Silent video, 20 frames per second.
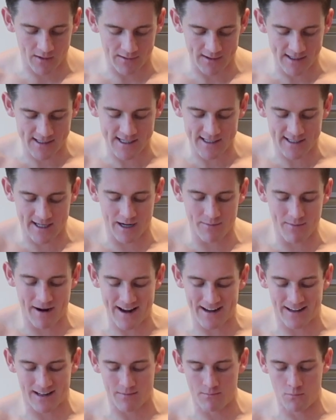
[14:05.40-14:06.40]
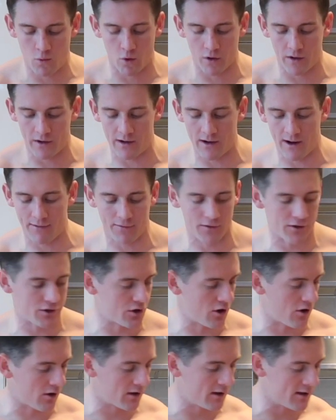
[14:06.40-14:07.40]
This is going to make more than enough of the
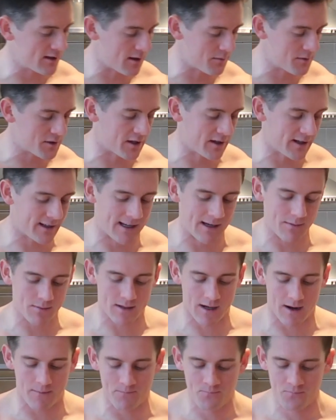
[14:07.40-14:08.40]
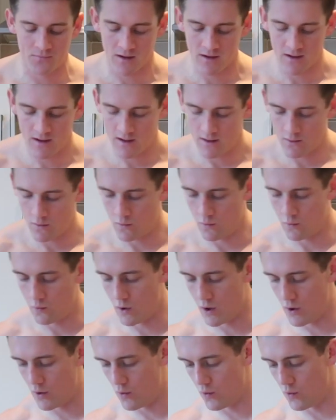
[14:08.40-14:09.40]
chocolate, so I'm just going to keep some,
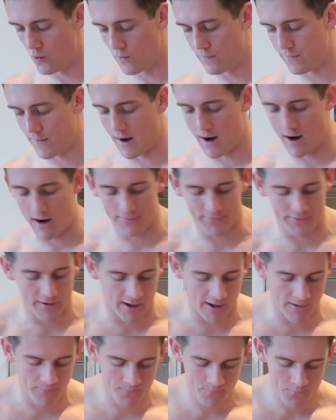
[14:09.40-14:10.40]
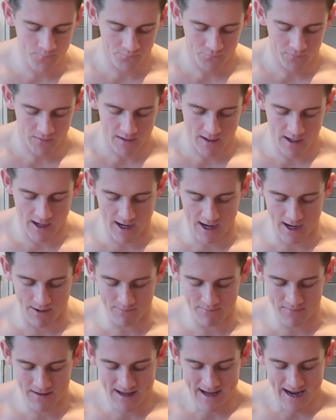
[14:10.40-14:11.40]
for after.
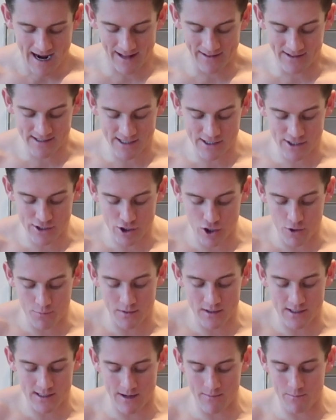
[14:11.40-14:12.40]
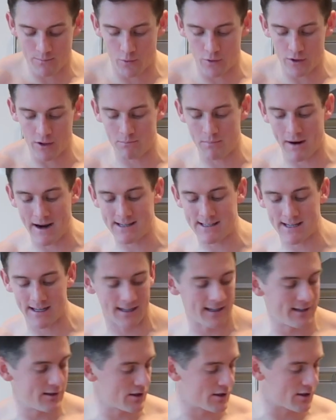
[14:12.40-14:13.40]
And this is super simple. You're
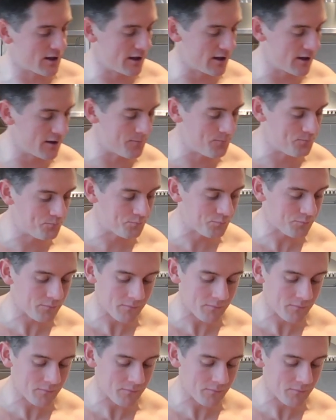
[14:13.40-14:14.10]
basically just going to